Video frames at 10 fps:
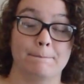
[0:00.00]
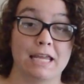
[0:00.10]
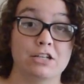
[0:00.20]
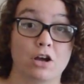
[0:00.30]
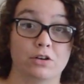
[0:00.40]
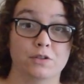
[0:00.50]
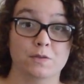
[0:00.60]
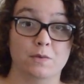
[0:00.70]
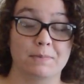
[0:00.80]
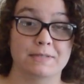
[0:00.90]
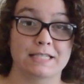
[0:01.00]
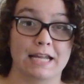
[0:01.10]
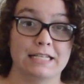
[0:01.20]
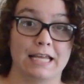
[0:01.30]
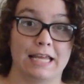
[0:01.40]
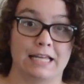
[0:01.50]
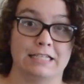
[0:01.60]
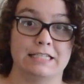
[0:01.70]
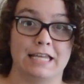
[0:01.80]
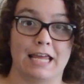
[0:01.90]
pain doctor's website
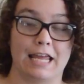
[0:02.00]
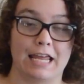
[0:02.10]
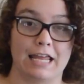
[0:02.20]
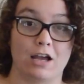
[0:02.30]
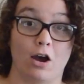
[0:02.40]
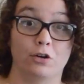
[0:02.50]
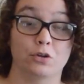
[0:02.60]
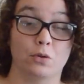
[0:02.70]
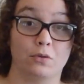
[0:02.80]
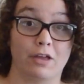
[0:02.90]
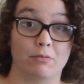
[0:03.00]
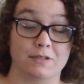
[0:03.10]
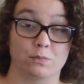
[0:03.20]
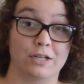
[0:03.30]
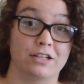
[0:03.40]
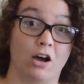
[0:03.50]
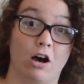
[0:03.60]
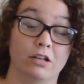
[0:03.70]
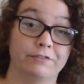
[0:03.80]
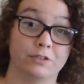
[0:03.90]
and an article that was written
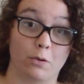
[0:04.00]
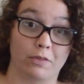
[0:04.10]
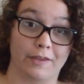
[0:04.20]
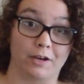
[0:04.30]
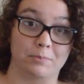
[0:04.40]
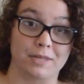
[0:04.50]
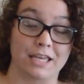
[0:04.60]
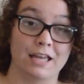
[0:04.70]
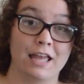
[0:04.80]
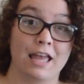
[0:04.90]
on float therapy